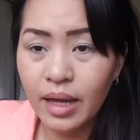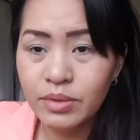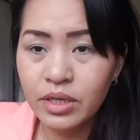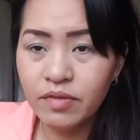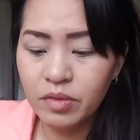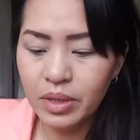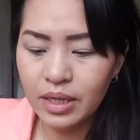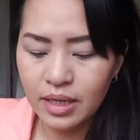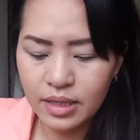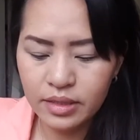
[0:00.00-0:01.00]
I'm sure
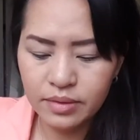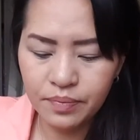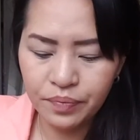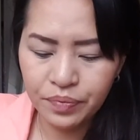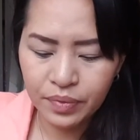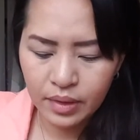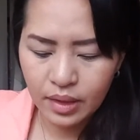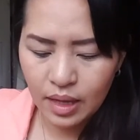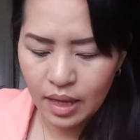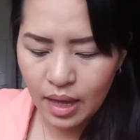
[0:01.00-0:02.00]
everybody does.
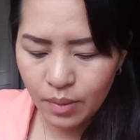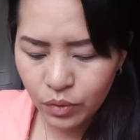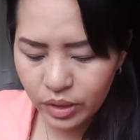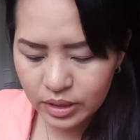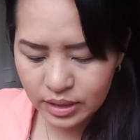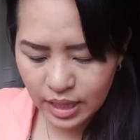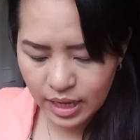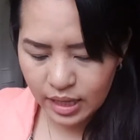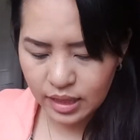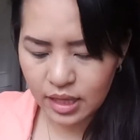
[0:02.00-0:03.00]
Okay, I'm going to
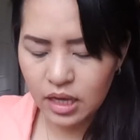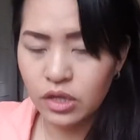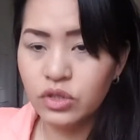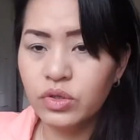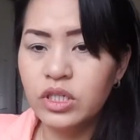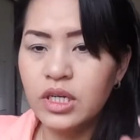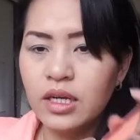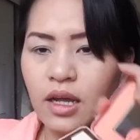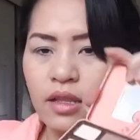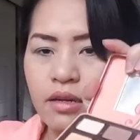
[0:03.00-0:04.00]
take the
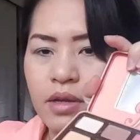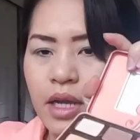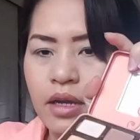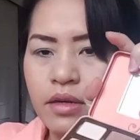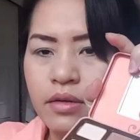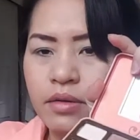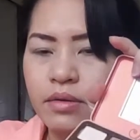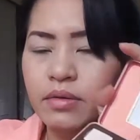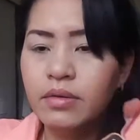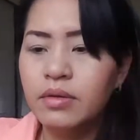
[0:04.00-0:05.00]
Georgia color right here.
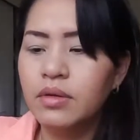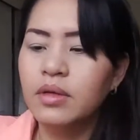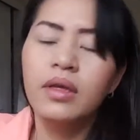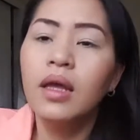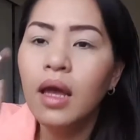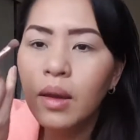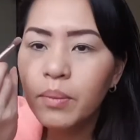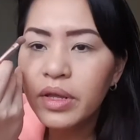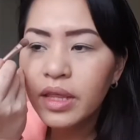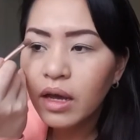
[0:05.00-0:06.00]

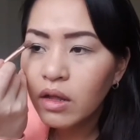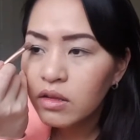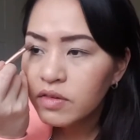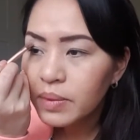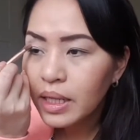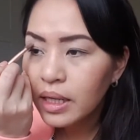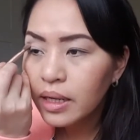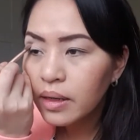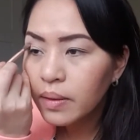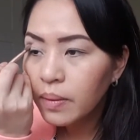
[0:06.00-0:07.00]
Put that all over my
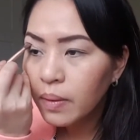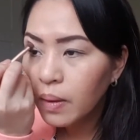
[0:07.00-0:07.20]
lid.